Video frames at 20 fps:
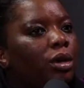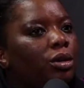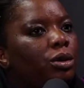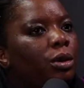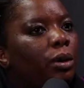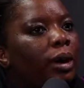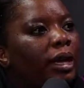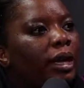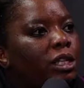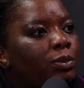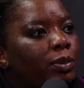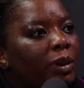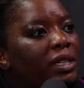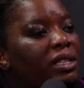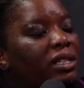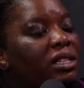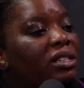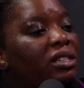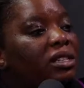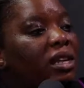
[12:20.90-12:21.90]

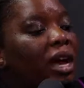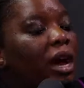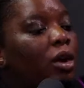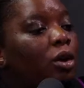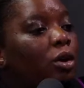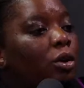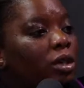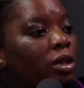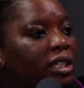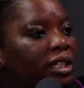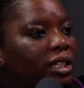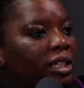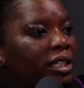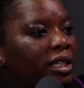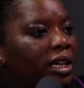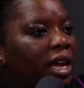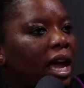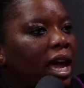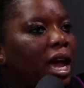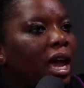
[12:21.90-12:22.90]
expenses
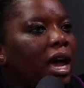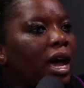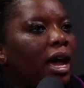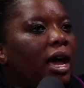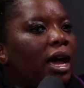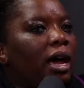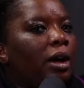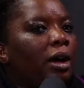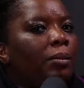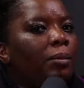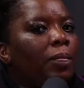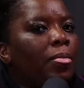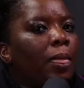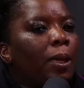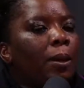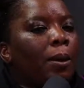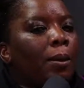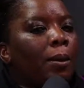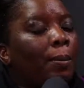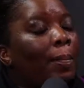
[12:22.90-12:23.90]
accordingly.
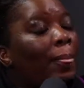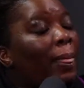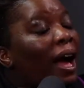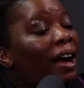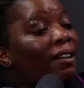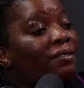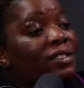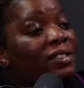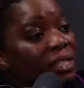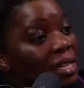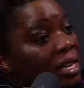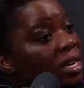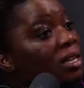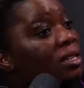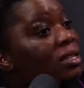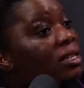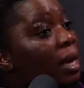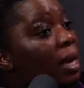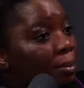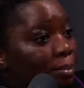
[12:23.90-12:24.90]
I've
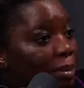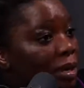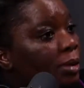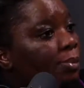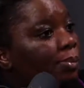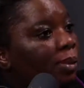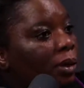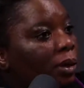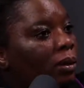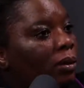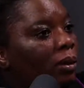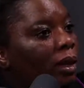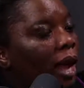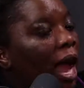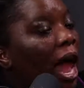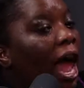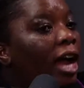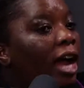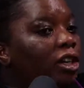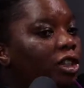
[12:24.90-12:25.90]
seen some people
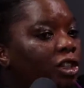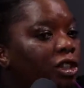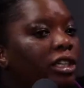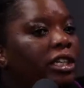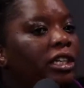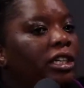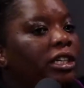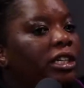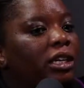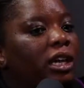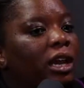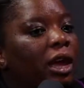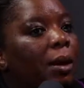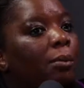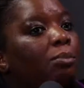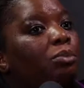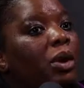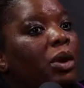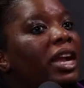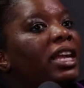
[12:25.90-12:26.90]
actually
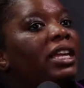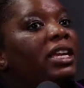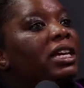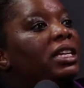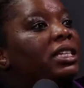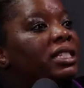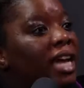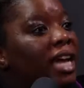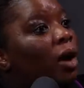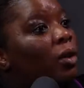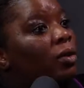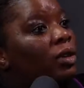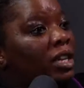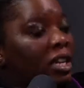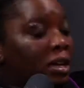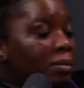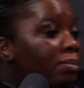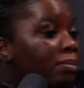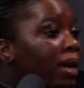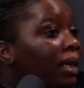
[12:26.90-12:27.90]
breaking down
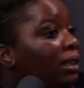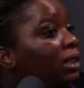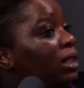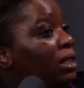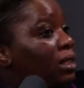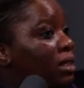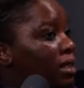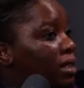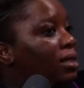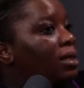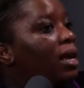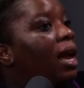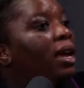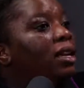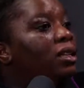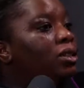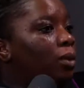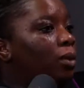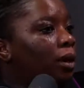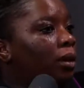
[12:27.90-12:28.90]
emergencies
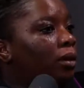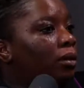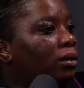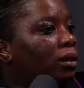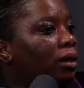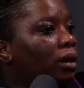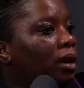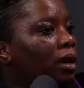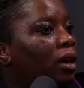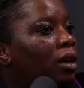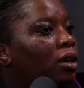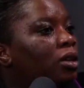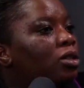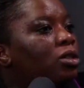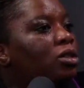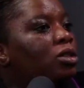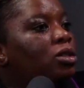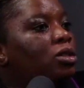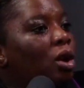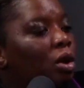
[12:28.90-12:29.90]
as well.
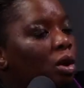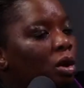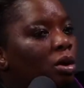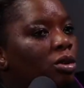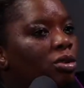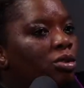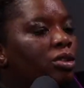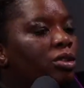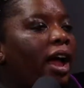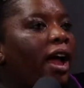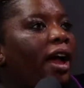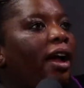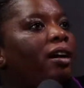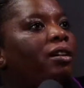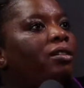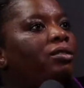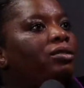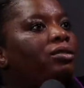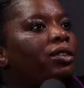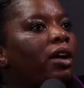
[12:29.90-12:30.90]
So you'd
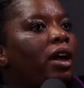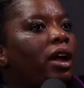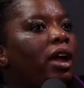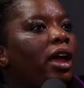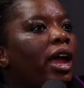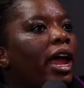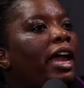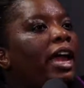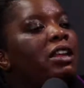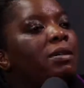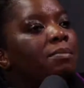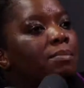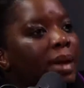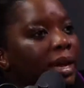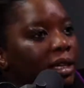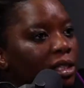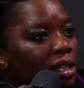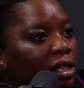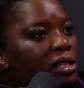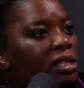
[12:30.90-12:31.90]
have an
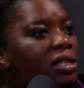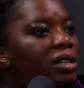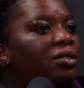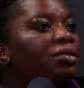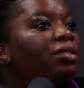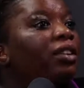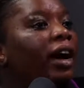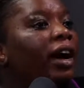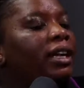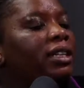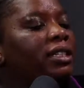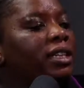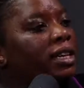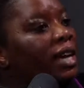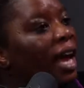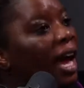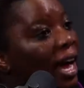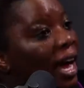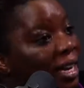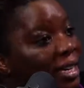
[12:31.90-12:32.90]
emergency fund,
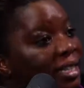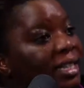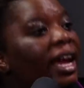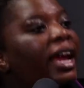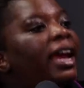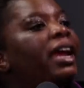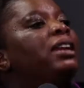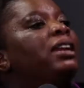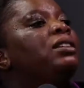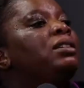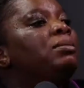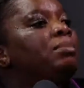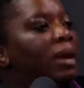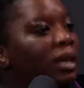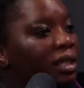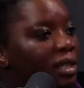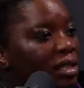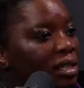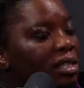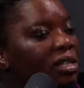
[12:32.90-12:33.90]
and under an
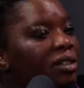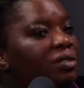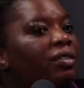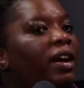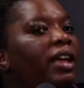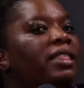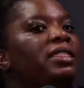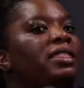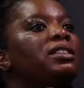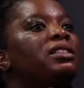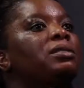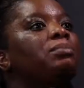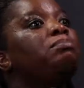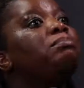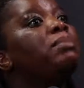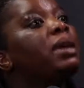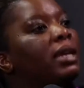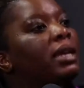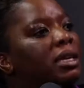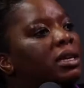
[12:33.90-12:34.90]
emergency fund there's
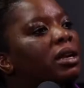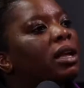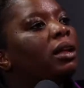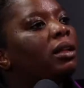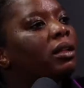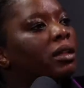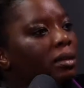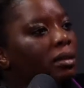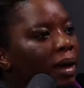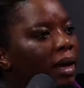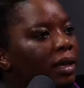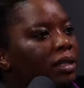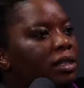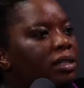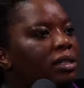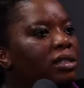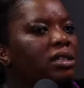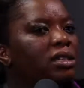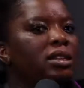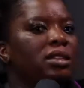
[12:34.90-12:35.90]
medical
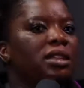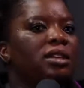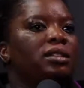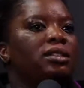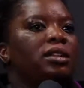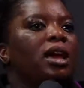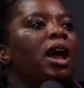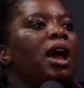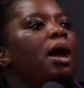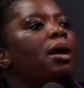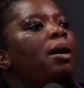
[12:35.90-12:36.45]
emergency, there's house